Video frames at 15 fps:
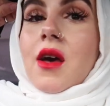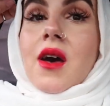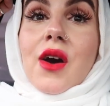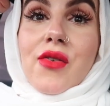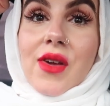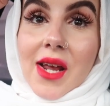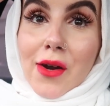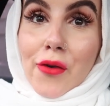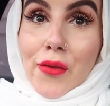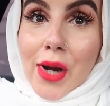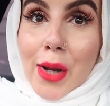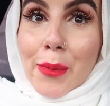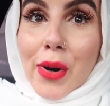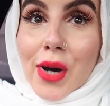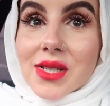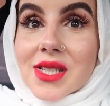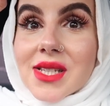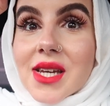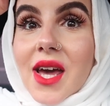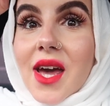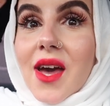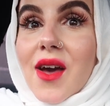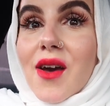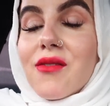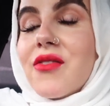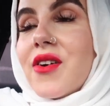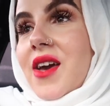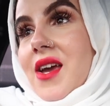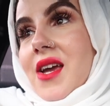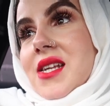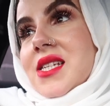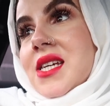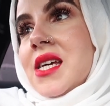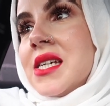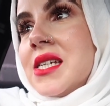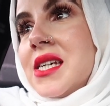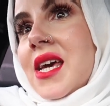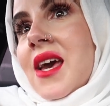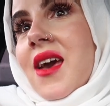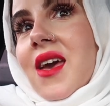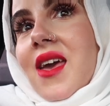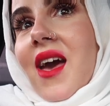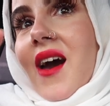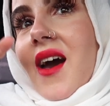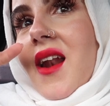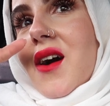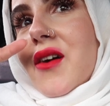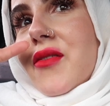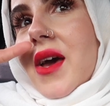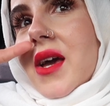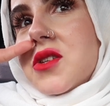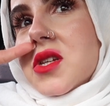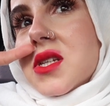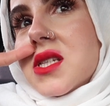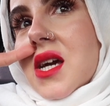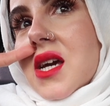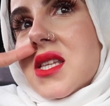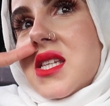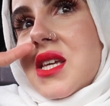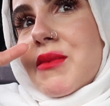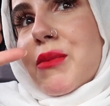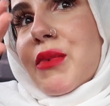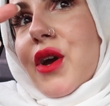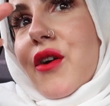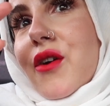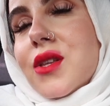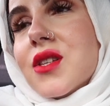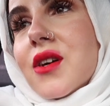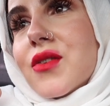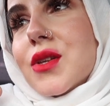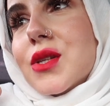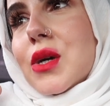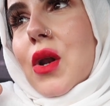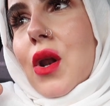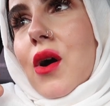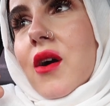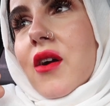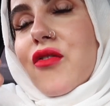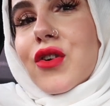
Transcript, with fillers: I'm feeling like, really positive and yeah, I love like just like seeing my parents after so long.